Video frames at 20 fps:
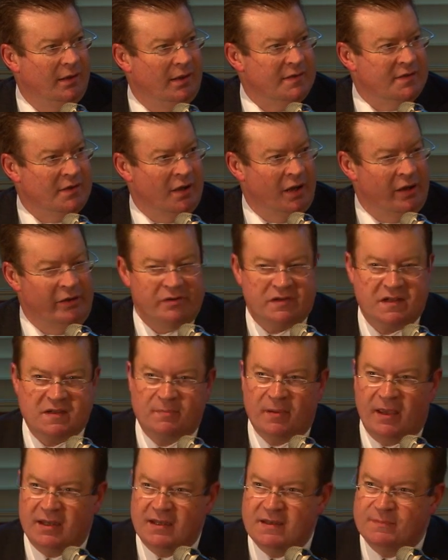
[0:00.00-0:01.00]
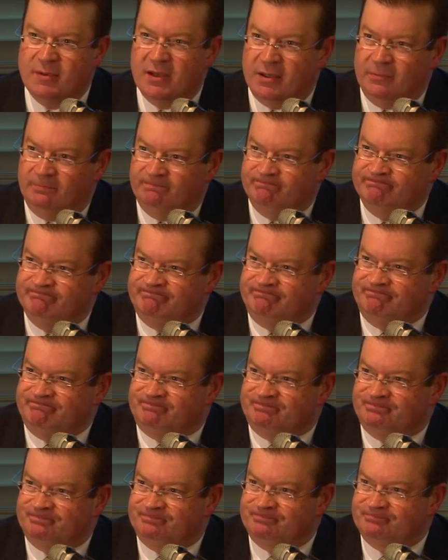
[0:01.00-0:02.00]
as Irish as Paddy's pig,
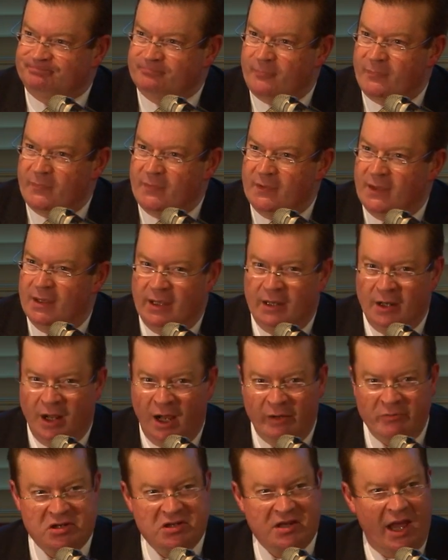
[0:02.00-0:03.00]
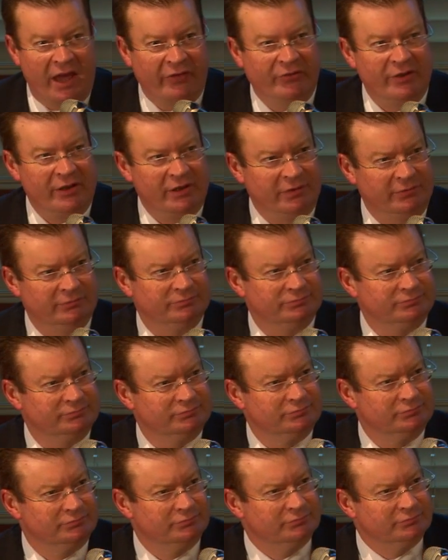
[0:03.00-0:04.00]
an Irish Catholic
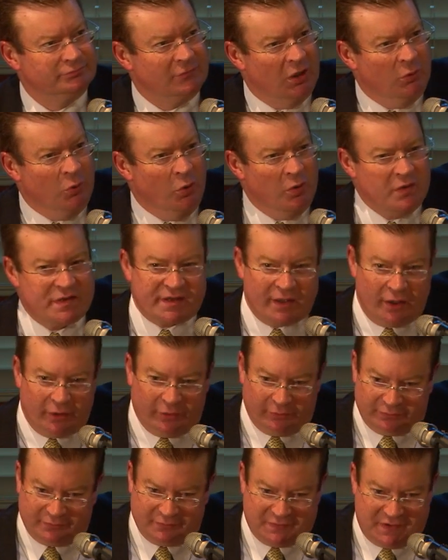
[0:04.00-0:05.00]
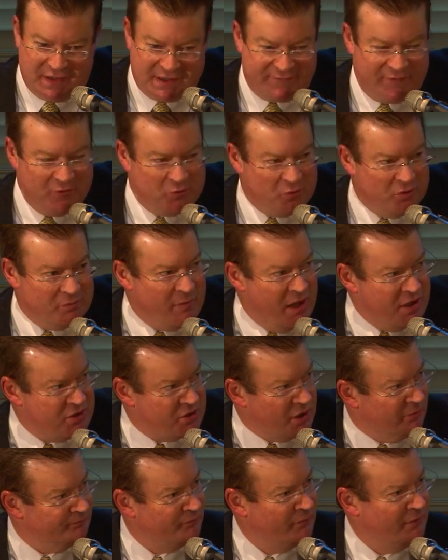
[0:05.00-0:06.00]
who also, just for good
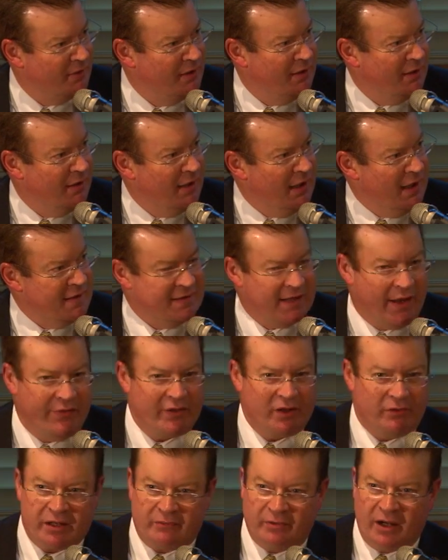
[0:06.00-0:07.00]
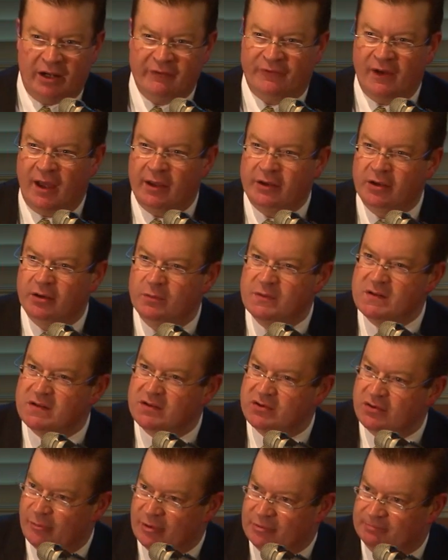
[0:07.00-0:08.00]
measure, has another great-grandfather who was a
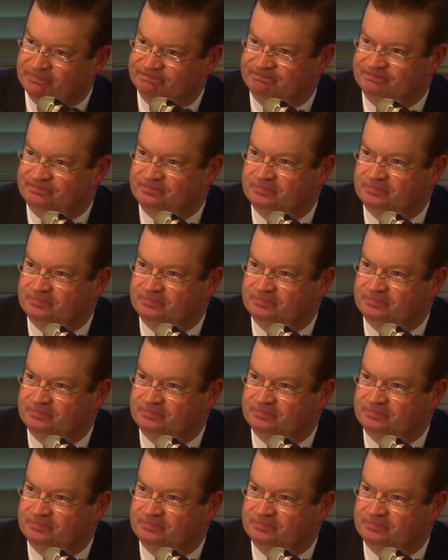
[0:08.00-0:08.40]
German.